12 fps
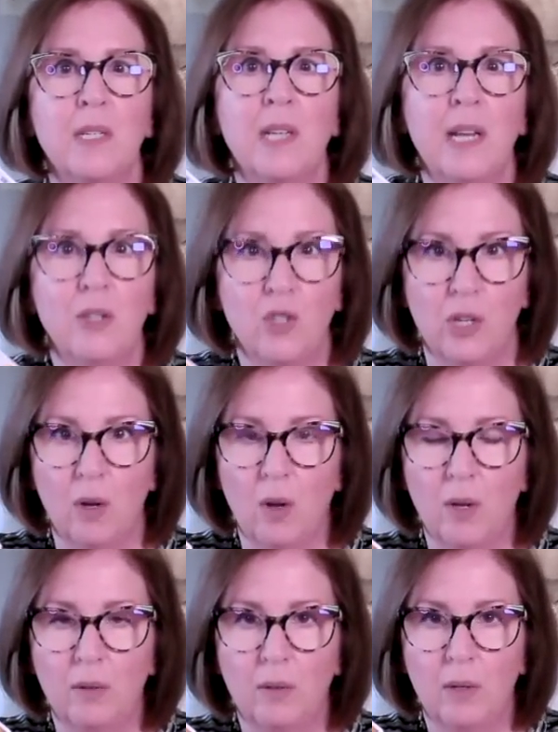attention
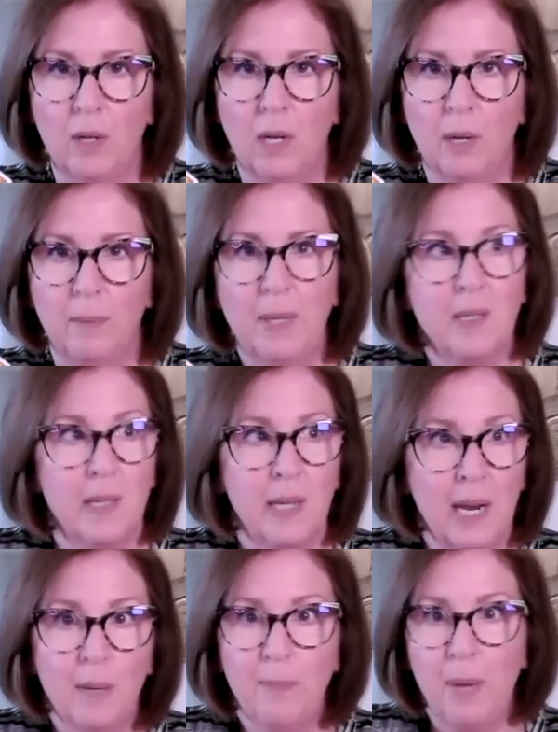on? Because the
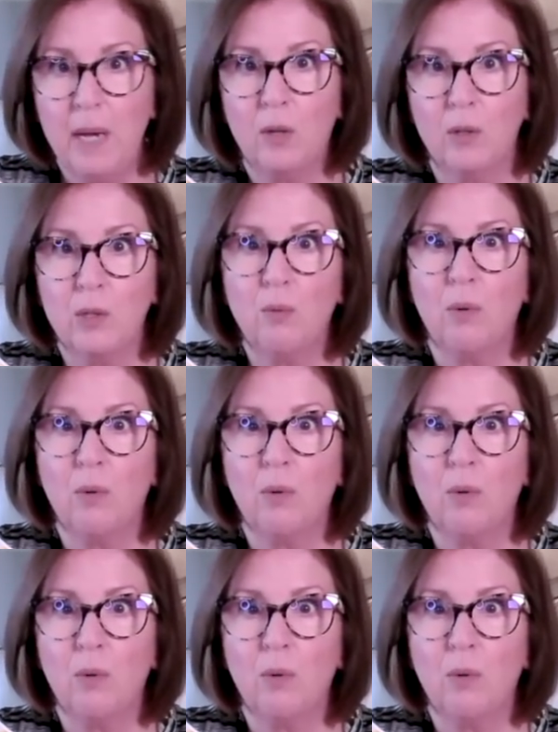Eight of Pentacles